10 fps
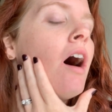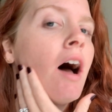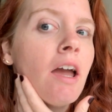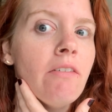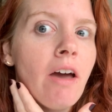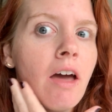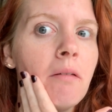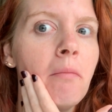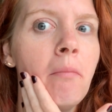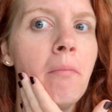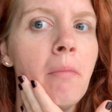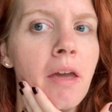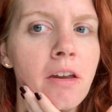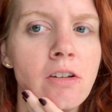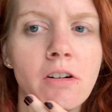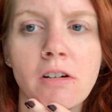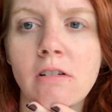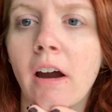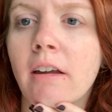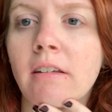I've had major
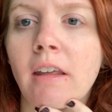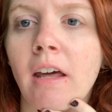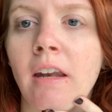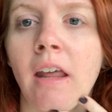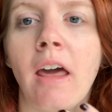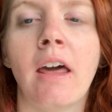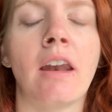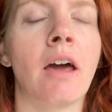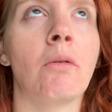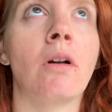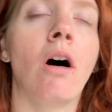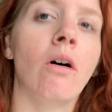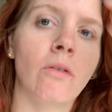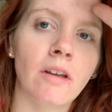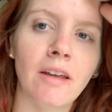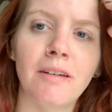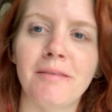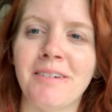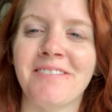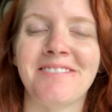dry skin, and I would always,
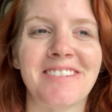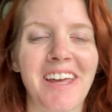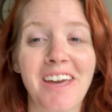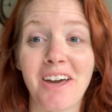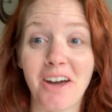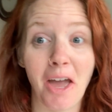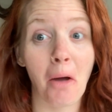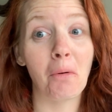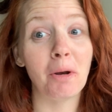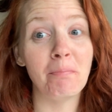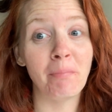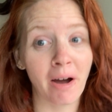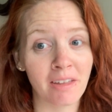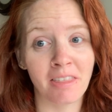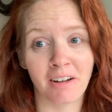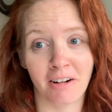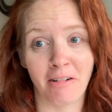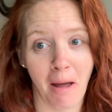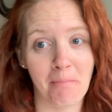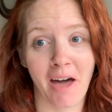it would bug the
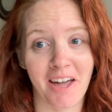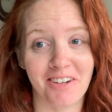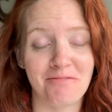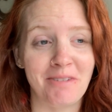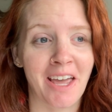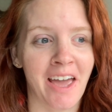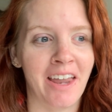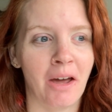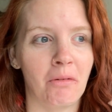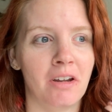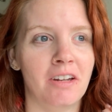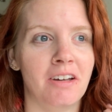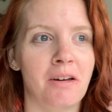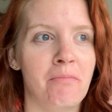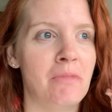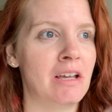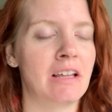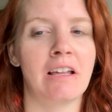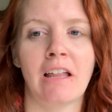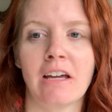crap out of me, and I would
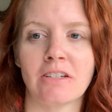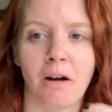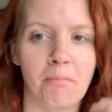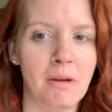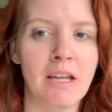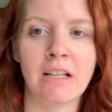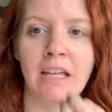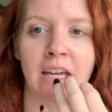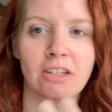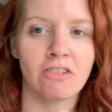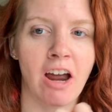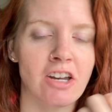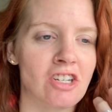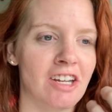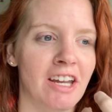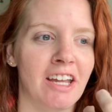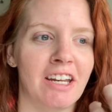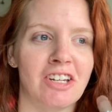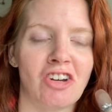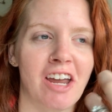immediately like start peeling and scratching
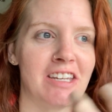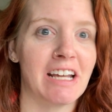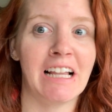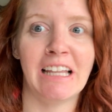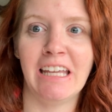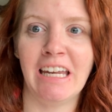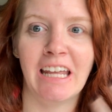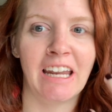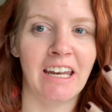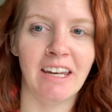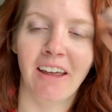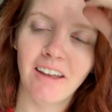and trying to clean it and